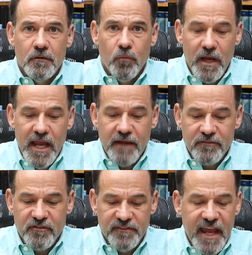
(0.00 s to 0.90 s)
We have
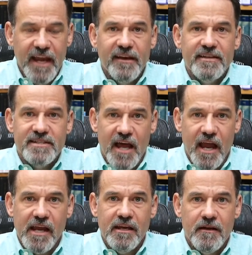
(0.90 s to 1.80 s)
to stand and
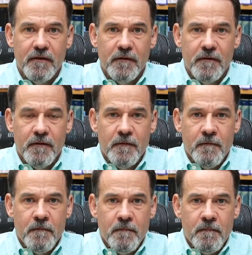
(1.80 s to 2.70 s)
say
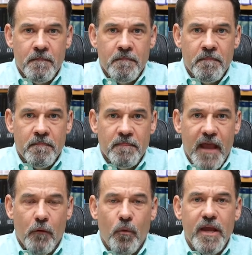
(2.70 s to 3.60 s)

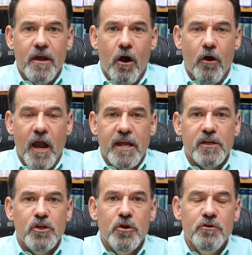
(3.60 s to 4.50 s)
that we are a
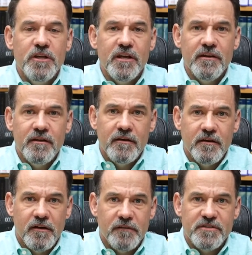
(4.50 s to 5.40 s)
union
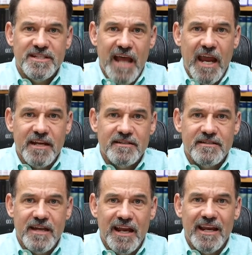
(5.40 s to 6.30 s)
of
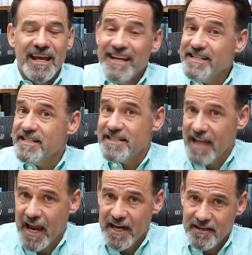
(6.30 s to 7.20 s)
states, and each
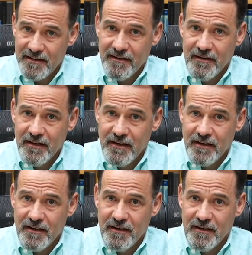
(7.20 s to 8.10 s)
state
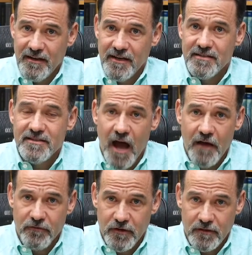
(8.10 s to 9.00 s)
is
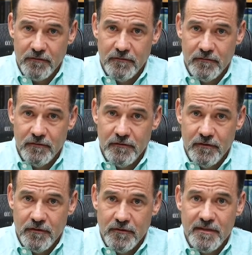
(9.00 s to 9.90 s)
sovereign.
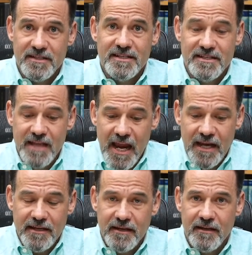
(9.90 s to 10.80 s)
The
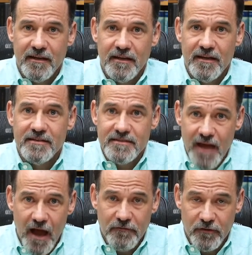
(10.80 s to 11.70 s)
state is
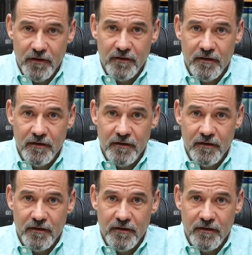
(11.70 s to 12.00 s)
sovereign.